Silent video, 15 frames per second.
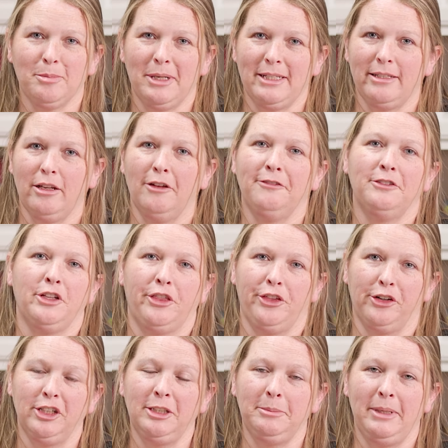myself to
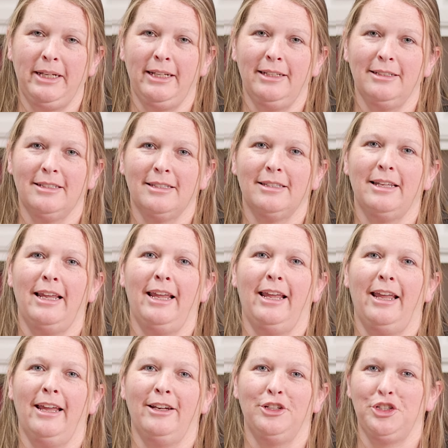30 minutes, and it